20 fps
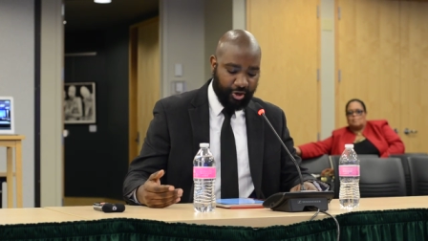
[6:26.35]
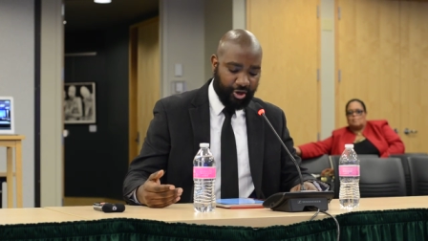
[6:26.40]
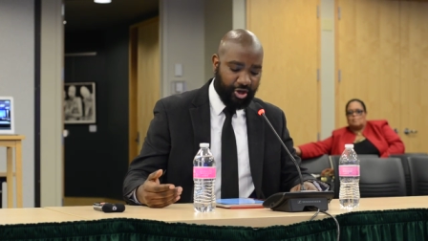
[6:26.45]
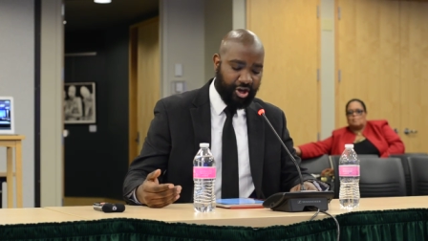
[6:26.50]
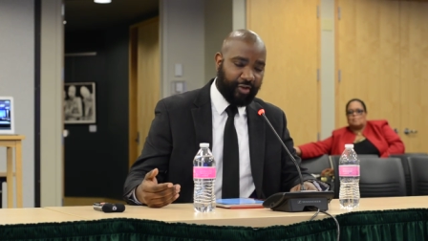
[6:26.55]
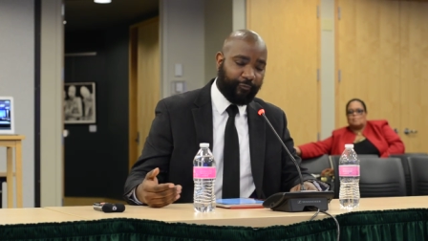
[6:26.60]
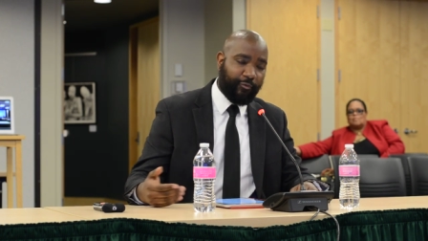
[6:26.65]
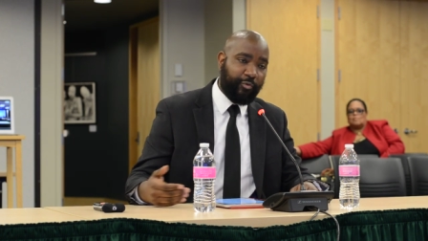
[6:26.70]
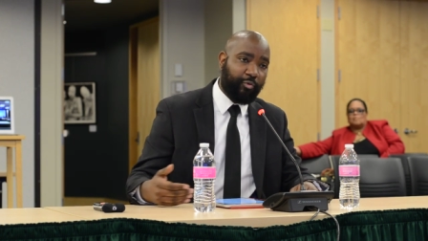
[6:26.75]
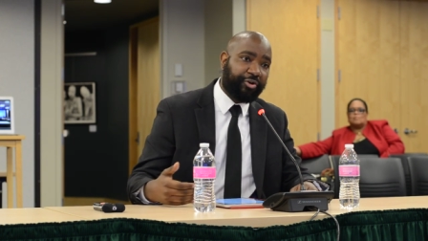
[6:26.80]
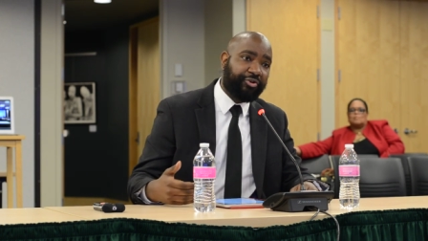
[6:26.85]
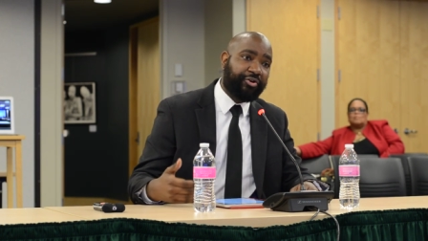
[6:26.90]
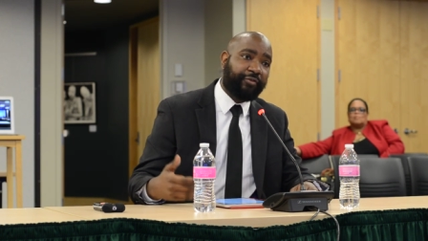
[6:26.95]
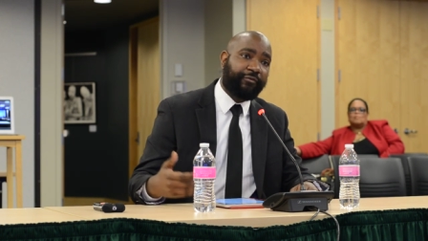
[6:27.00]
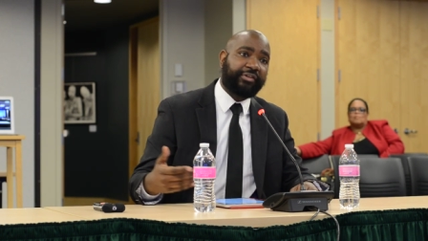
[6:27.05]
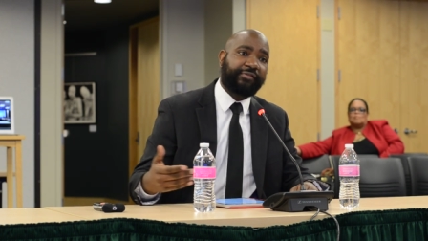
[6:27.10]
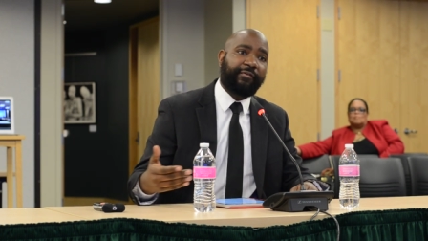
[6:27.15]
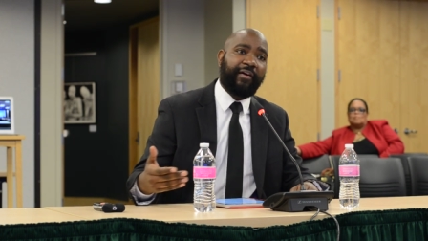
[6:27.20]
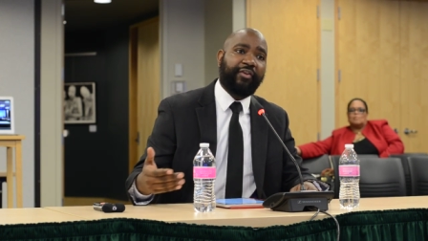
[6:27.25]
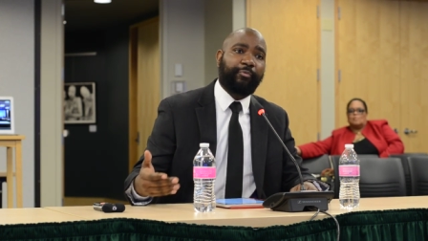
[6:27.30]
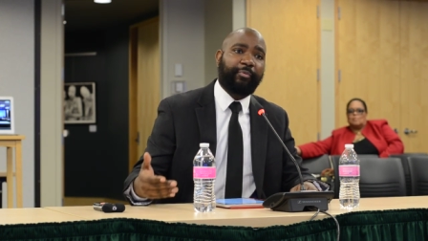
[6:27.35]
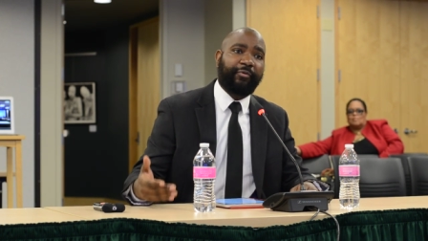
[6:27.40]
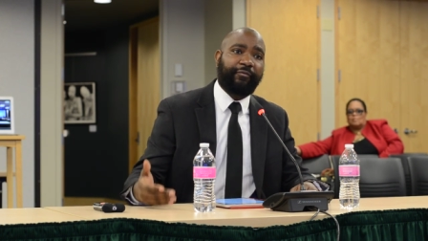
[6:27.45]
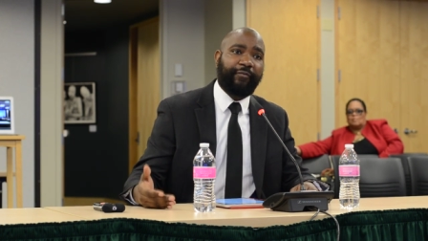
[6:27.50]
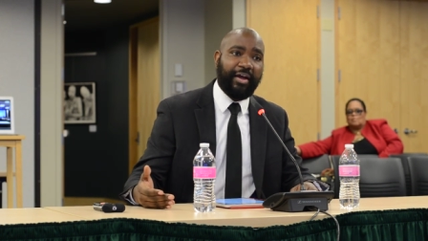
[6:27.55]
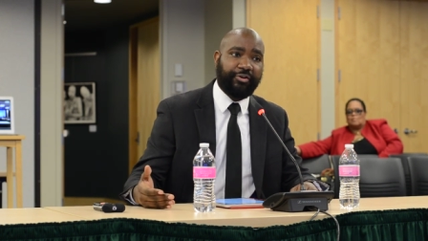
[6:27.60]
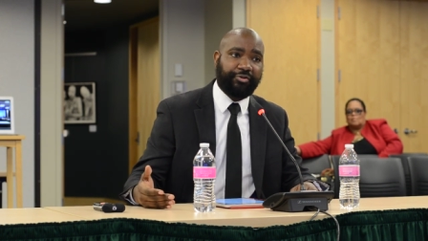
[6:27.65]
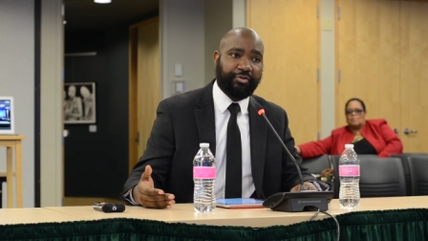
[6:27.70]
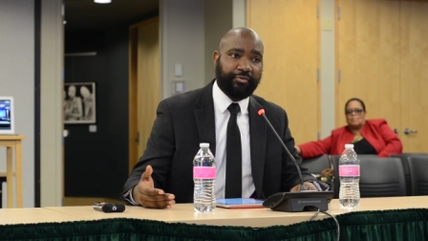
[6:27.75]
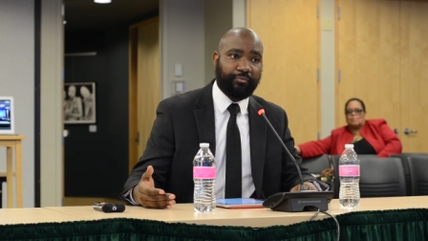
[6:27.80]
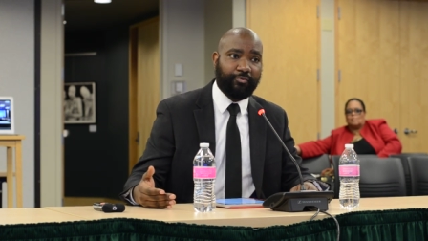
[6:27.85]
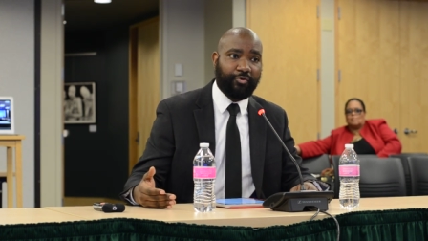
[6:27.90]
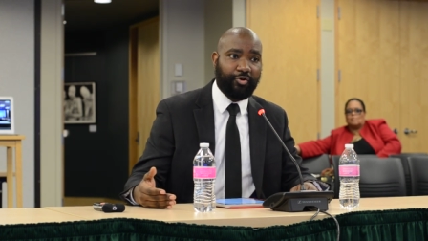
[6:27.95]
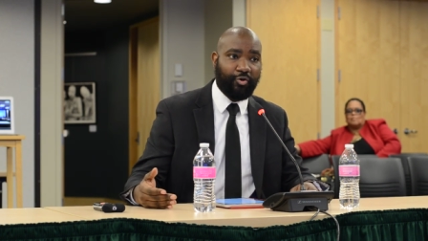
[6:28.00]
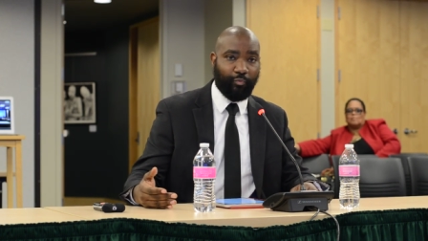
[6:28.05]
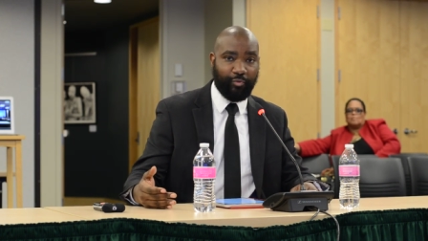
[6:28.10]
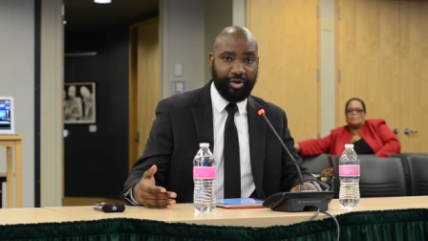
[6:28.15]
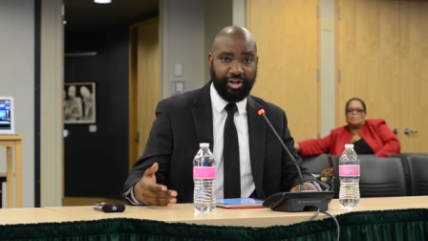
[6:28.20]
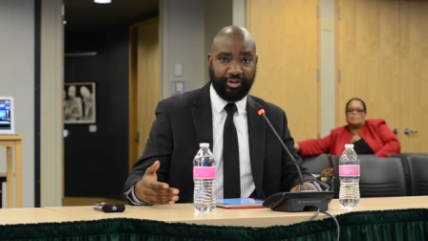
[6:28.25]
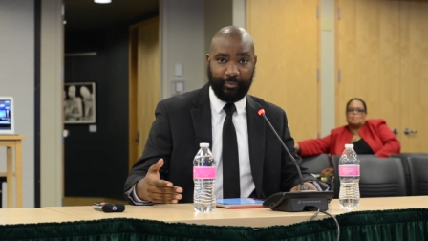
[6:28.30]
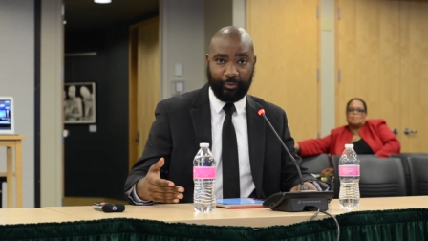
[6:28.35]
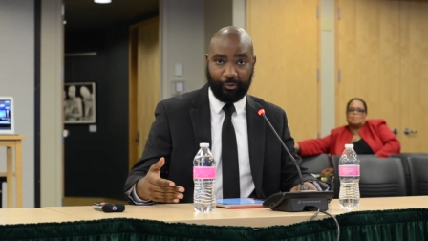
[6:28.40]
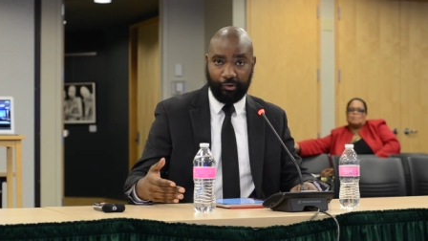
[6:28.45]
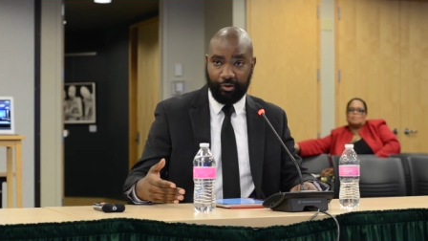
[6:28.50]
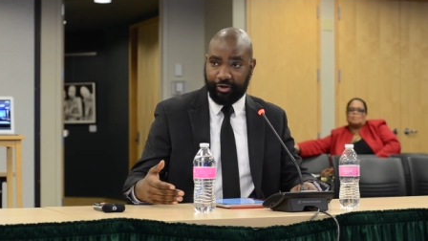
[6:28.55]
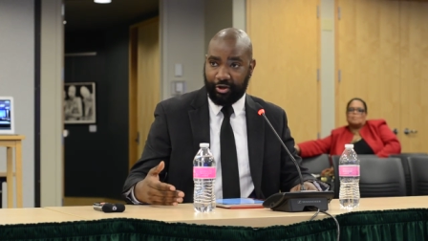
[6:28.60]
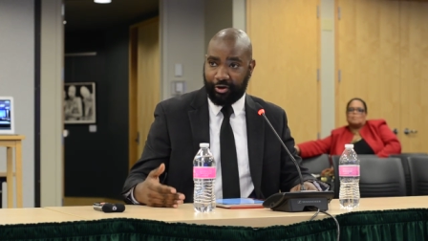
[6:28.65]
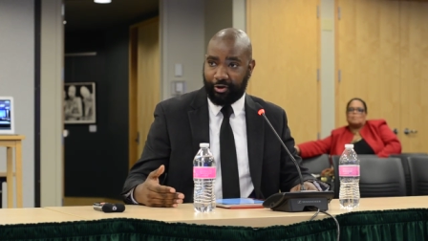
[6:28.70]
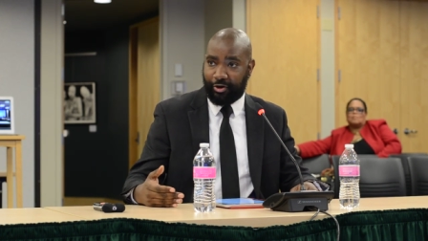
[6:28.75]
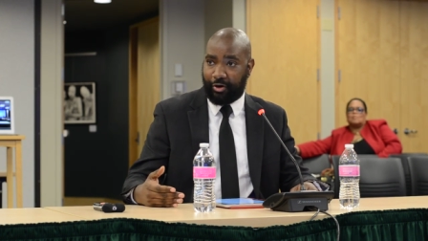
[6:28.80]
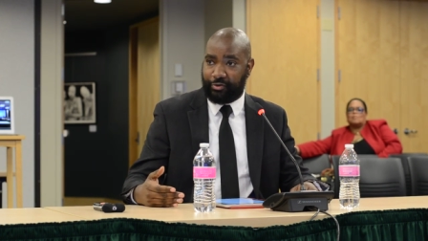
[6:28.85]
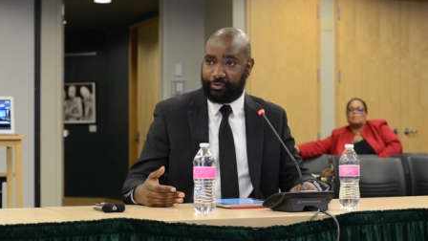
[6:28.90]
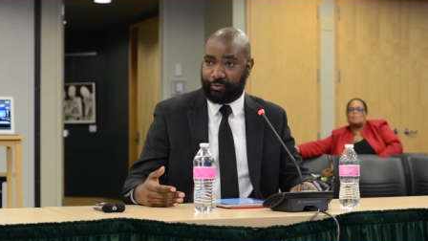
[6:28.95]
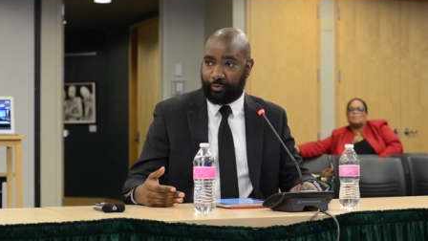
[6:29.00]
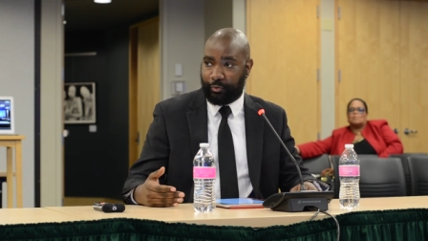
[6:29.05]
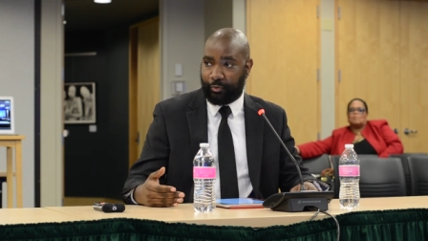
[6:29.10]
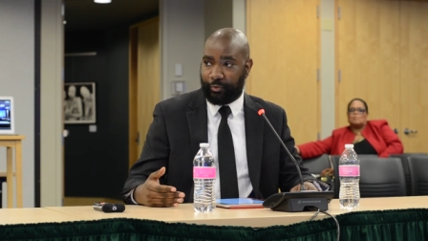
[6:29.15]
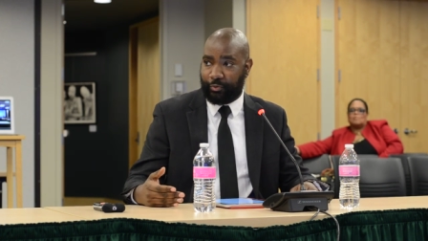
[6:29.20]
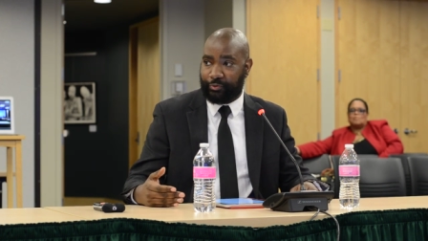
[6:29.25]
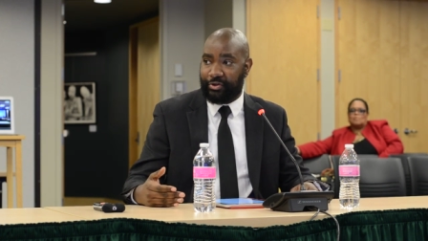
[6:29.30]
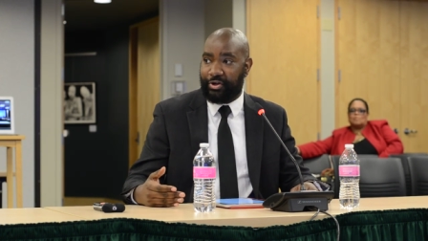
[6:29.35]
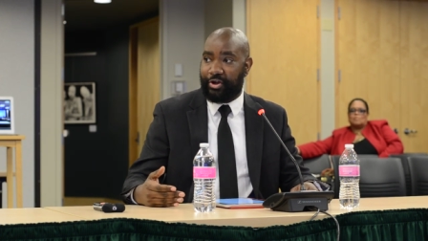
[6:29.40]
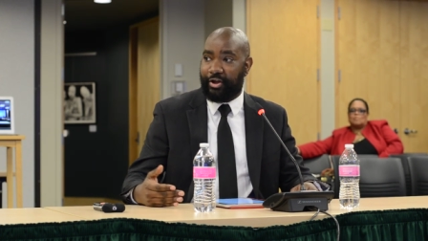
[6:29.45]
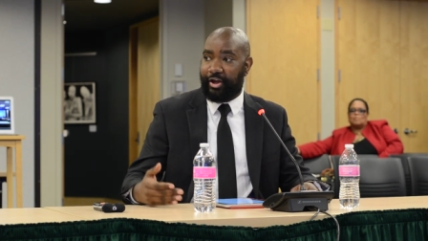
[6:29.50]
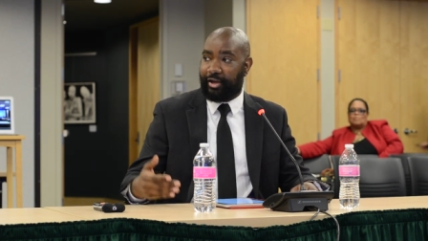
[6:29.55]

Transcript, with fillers: If we want to diversify the profession, we need to be looking at our schools